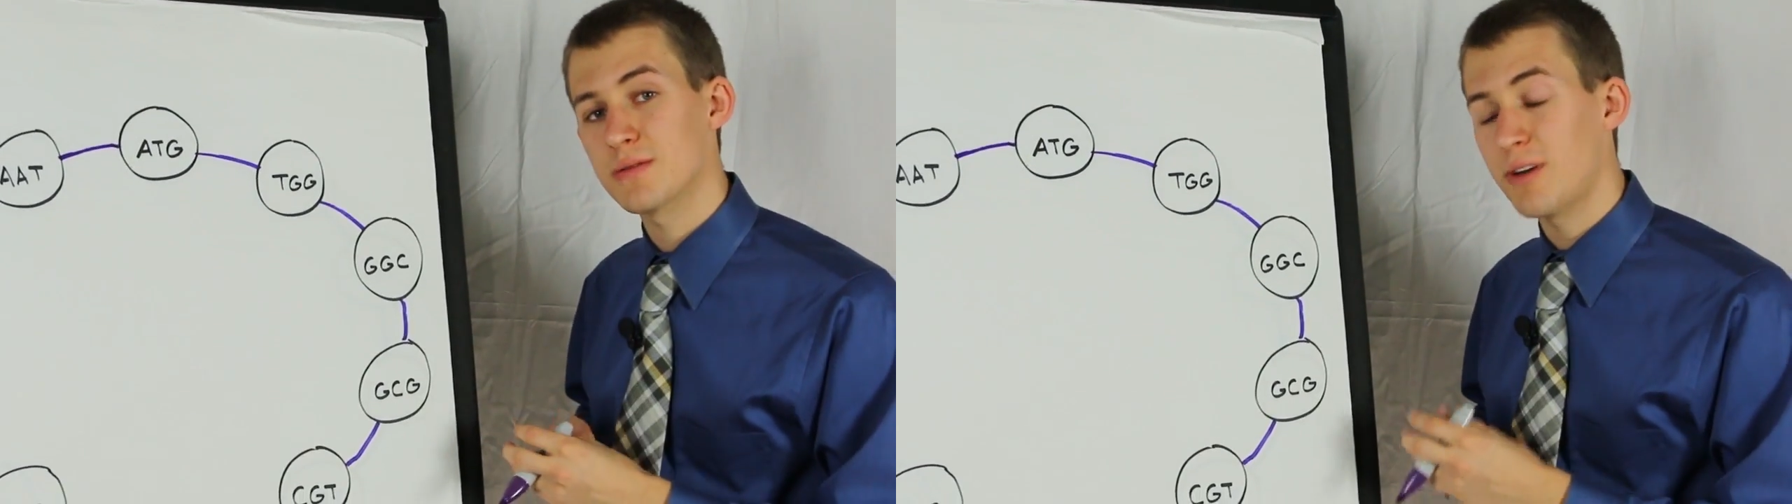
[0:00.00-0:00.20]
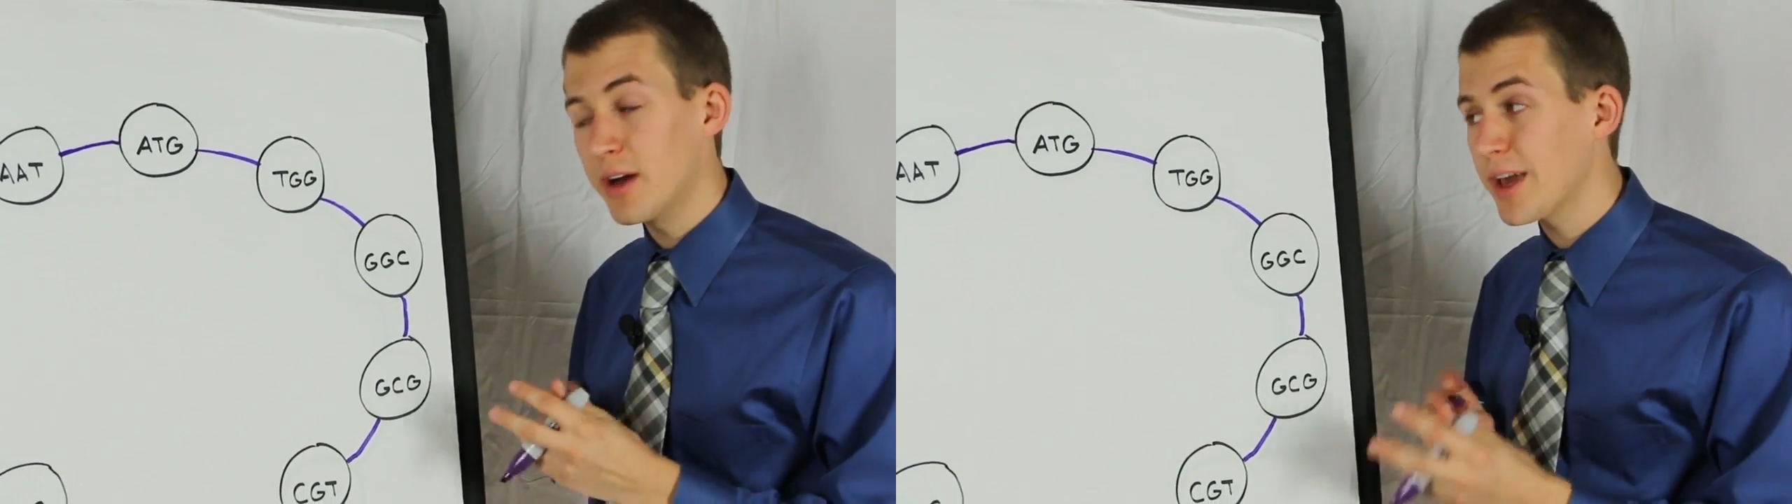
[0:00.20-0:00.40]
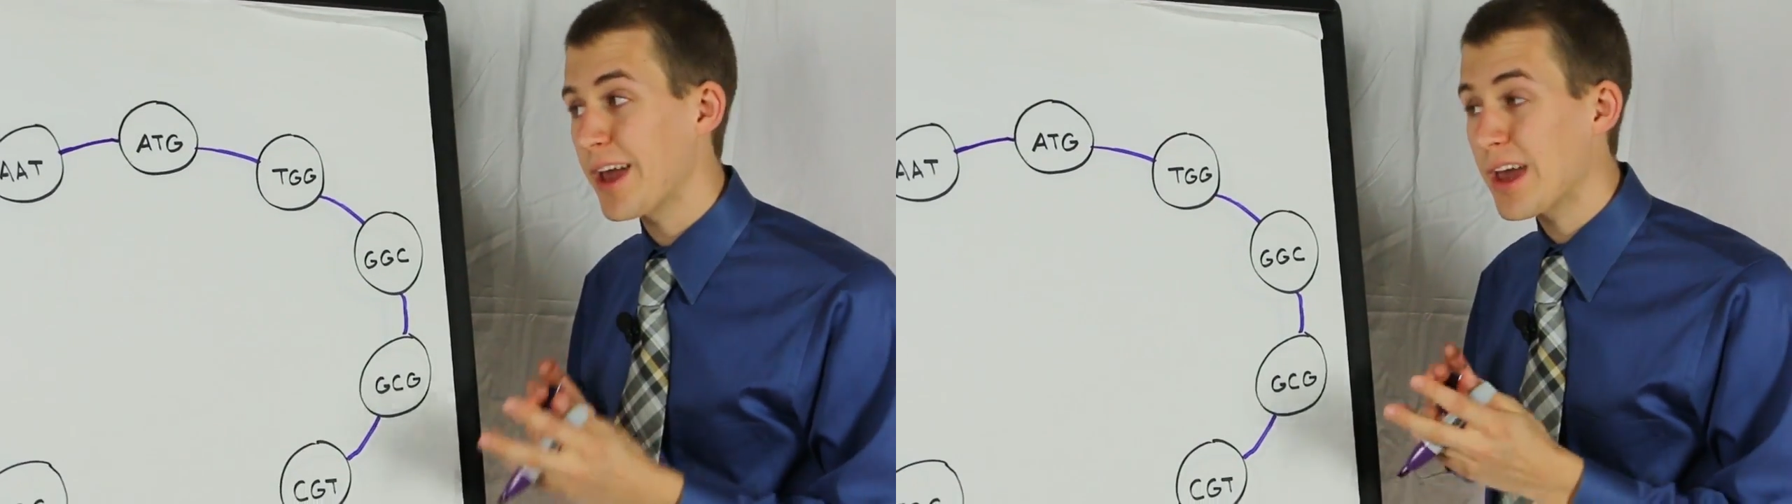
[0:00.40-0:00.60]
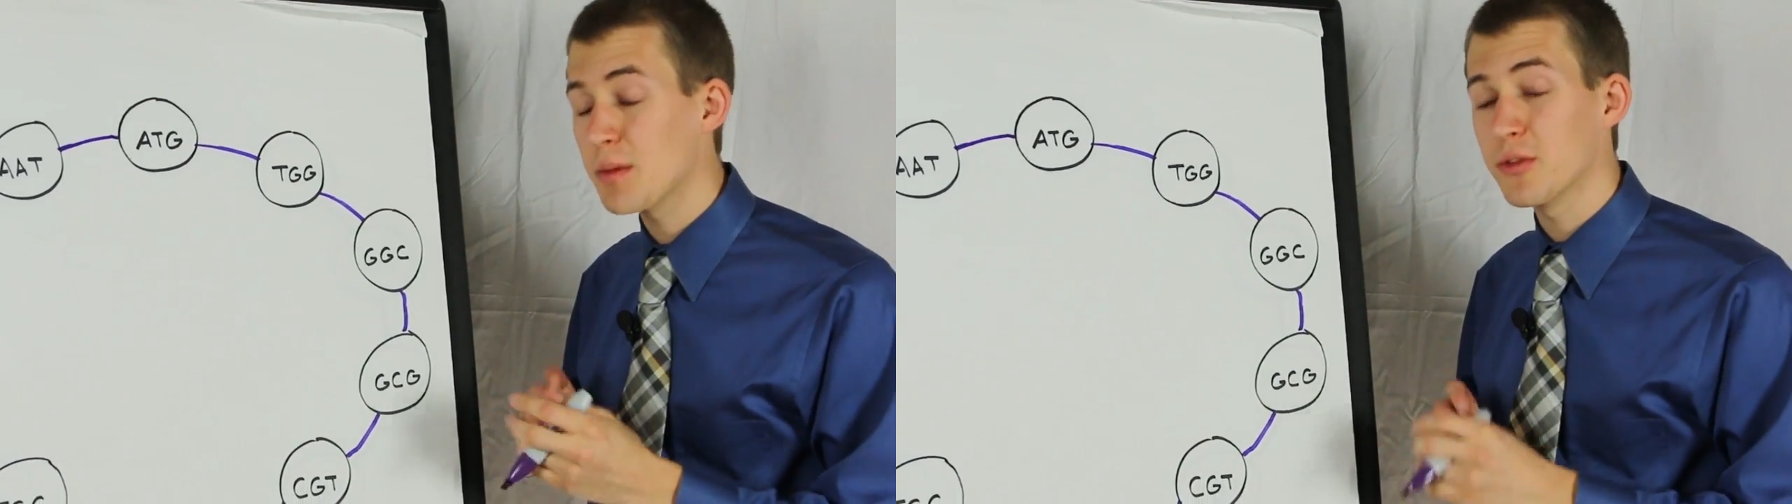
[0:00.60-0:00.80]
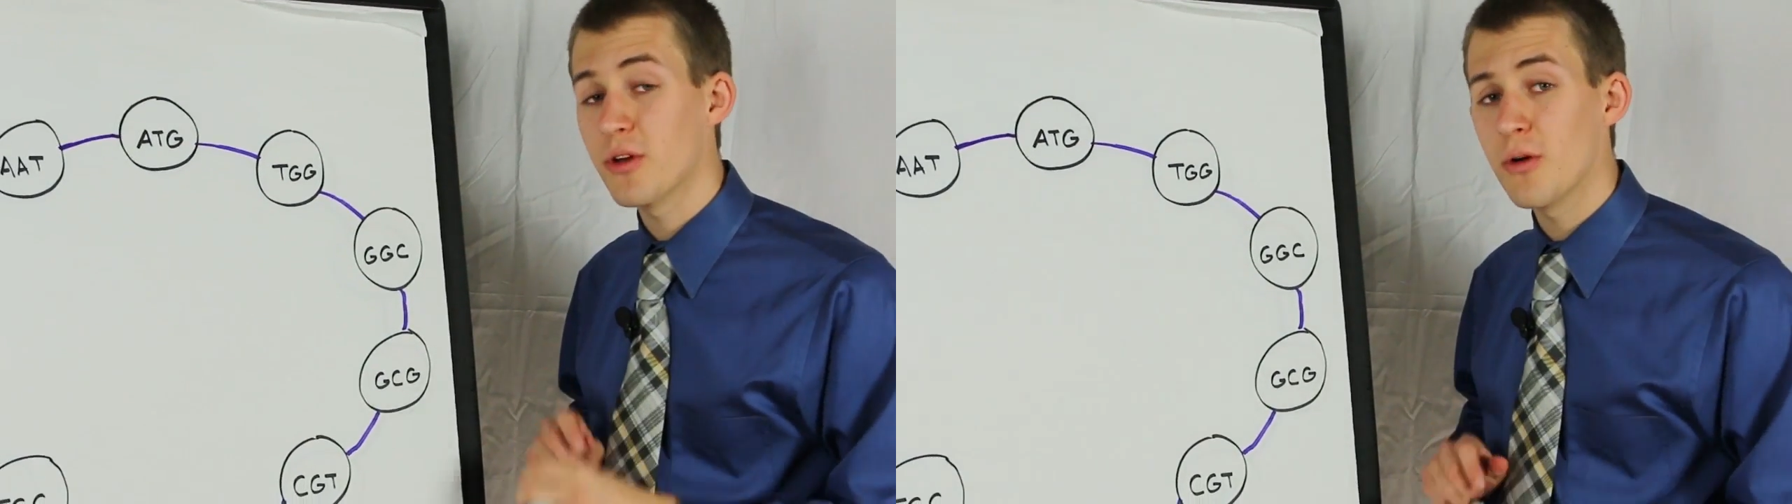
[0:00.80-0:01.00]
finding a
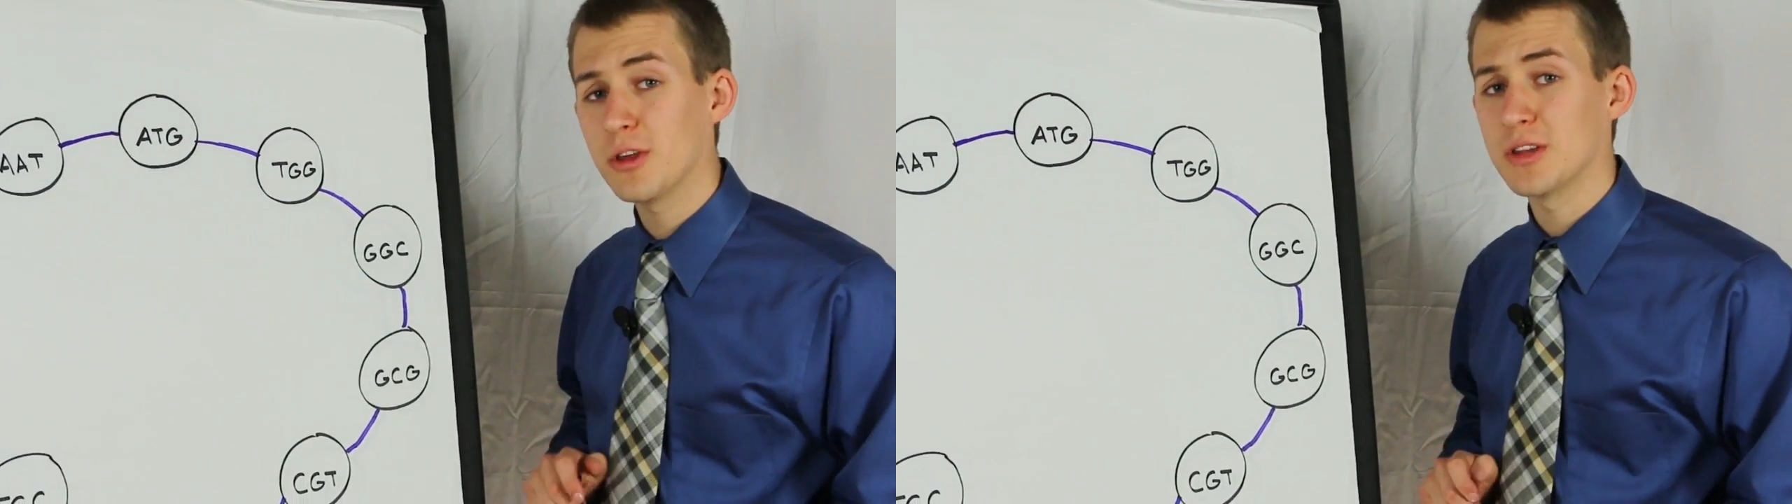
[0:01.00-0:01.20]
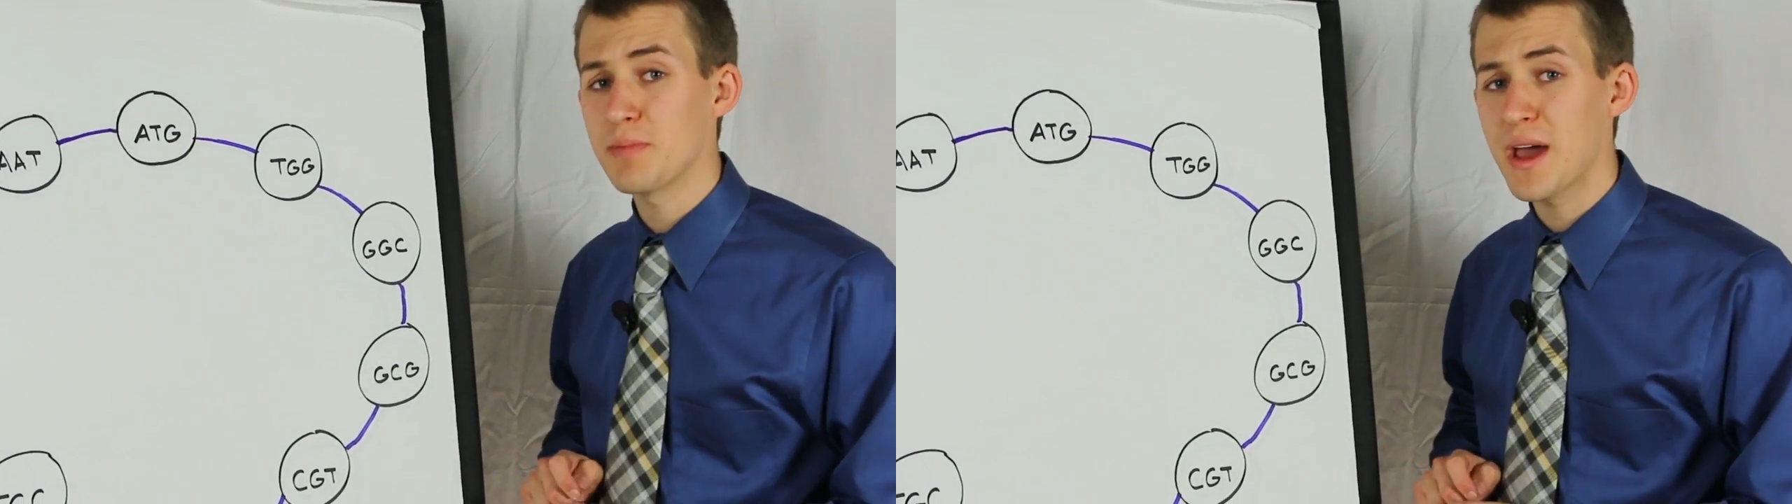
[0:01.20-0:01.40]
Hamiltonian